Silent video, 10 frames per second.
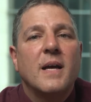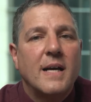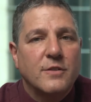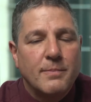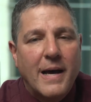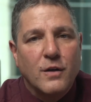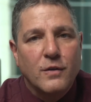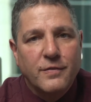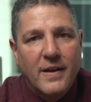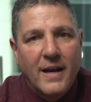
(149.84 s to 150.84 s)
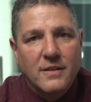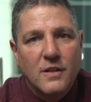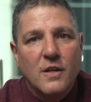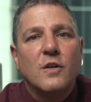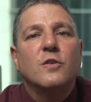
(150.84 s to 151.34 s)
As a matter of fact,
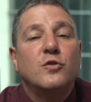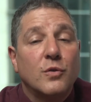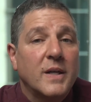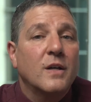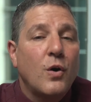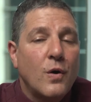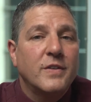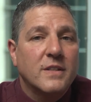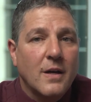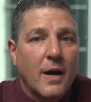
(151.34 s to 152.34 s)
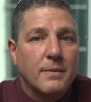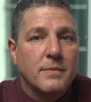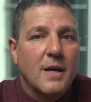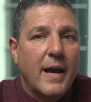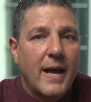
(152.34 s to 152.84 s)
during COVID
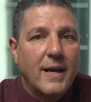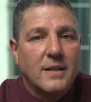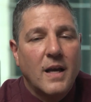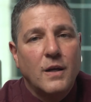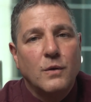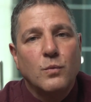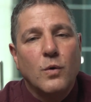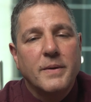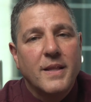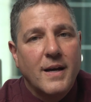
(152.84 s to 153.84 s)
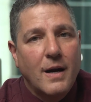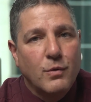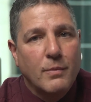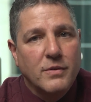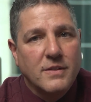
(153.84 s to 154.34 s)
times, I had a woman that I
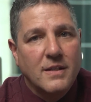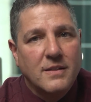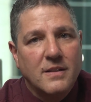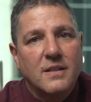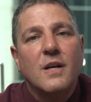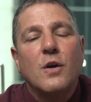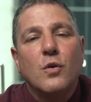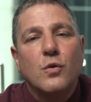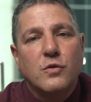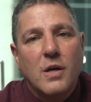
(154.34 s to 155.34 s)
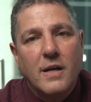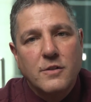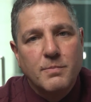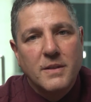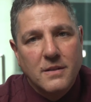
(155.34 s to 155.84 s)
represented whose
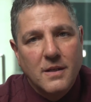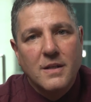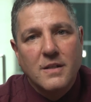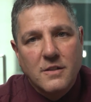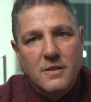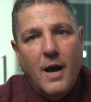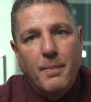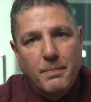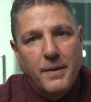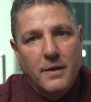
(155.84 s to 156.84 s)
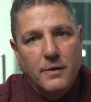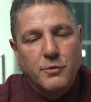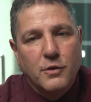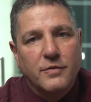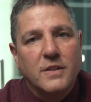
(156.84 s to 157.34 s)
husband stopped being
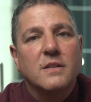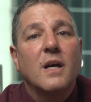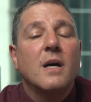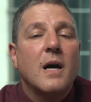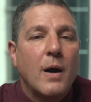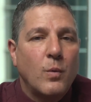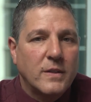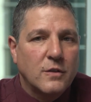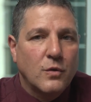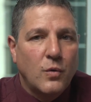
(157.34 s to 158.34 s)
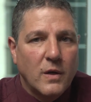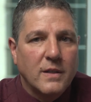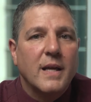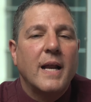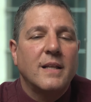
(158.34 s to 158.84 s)
observant. I went to court,
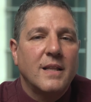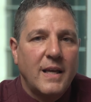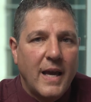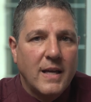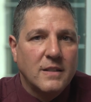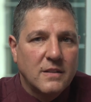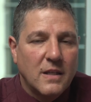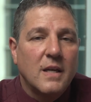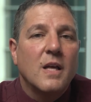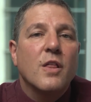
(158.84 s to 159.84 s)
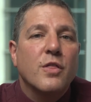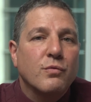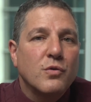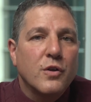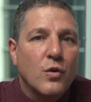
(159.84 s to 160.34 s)
and in the end,
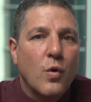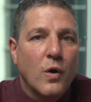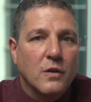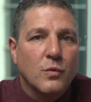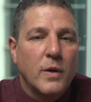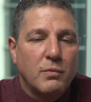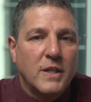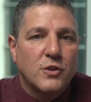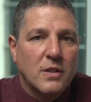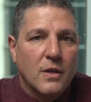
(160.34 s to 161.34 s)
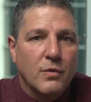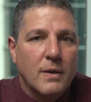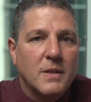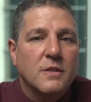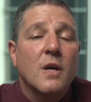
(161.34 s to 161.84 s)
through the court, we reached an
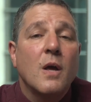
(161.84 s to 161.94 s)
agreement